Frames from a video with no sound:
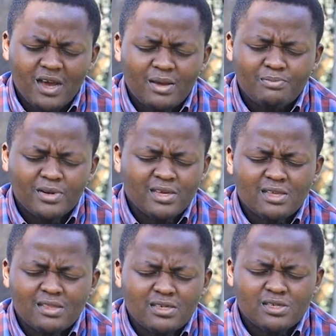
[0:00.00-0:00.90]
I pray
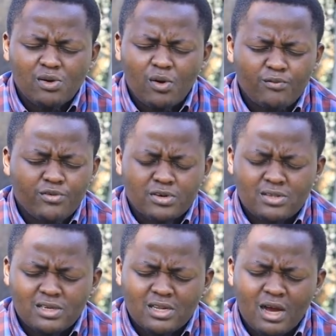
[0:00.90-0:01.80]
that this comfort
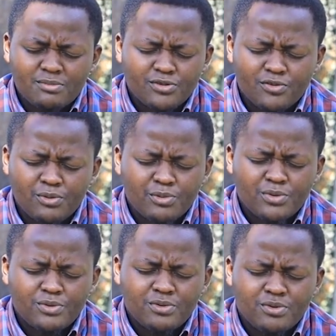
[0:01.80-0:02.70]
that comes from
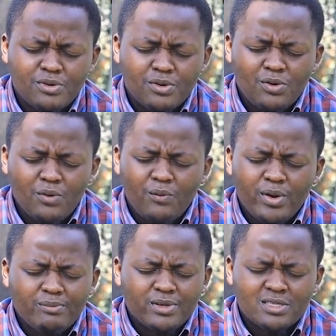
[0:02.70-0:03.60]
you
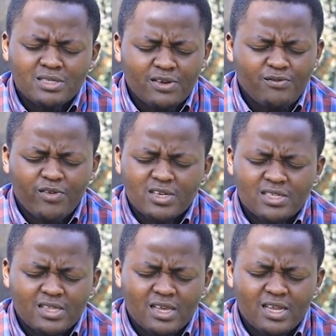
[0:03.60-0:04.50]
will be
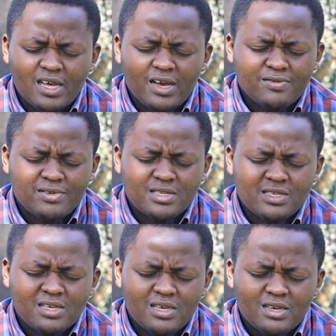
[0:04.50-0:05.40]
steadfast in their lives,
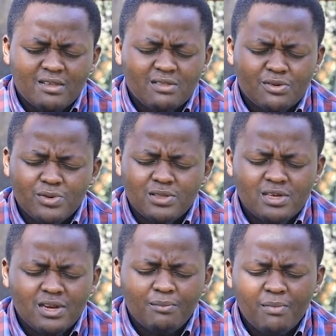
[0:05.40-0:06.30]
that when
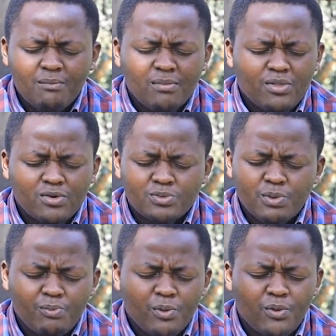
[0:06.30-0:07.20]
they remember those
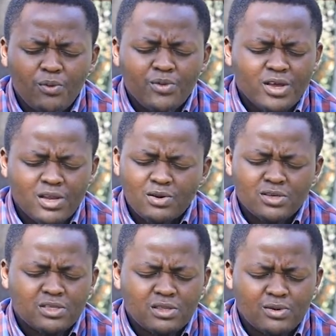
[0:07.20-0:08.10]
people who they
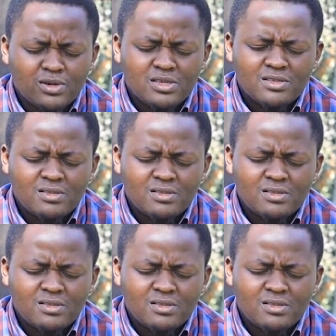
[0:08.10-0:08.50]
lost, Lord,